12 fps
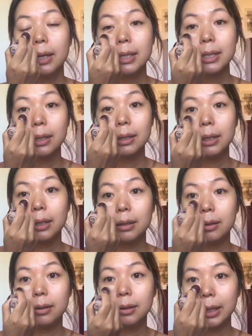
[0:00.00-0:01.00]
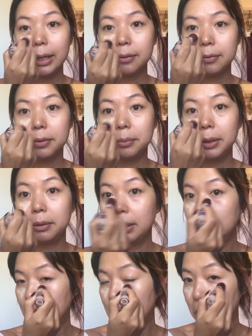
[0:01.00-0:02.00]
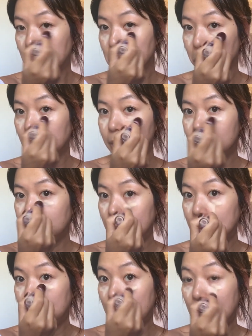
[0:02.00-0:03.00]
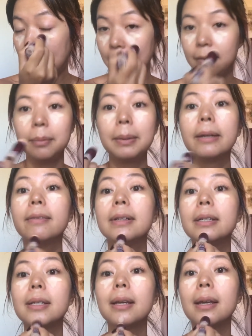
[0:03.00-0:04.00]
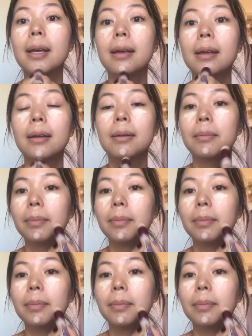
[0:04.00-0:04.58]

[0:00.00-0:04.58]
It's a little light for me right now because I have a bit of a tan,